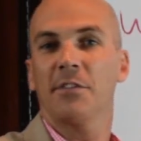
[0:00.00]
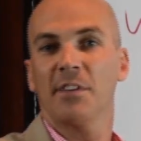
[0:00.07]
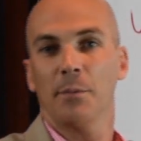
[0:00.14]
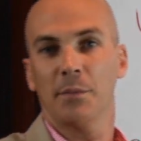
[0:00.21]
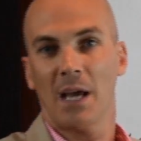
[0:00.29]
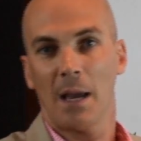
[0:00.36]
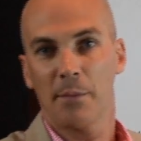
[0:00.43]

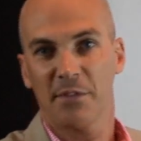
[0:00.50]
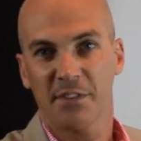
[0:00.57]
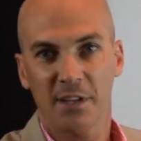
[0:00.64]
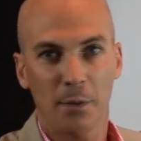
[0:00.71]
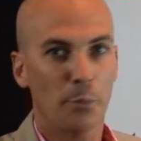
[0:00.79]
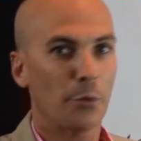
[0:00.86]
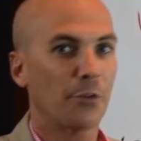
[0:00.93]
sometimes
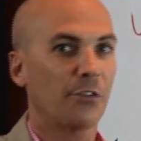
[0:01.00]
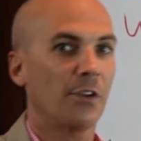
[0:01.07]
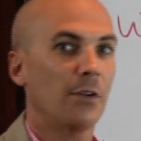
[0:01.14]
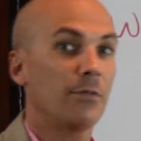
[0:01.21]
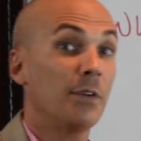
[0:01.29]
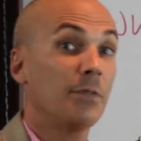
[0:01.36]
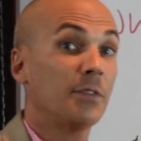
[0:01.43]

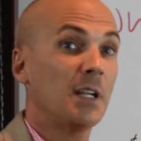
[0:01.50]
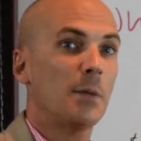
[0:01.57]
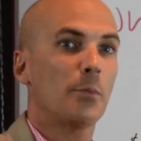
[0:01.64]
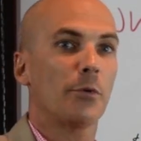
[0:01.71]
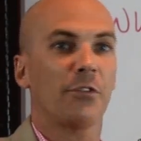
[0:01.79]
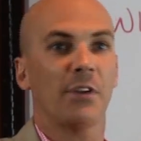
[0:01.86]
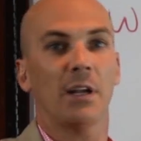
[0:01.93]
10%,
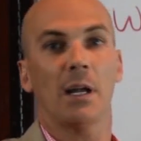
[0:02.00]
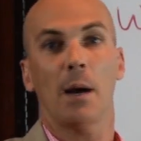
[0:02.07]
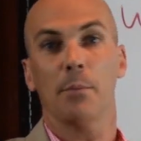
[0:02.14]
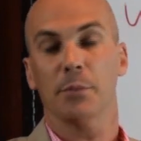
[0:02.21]
15%,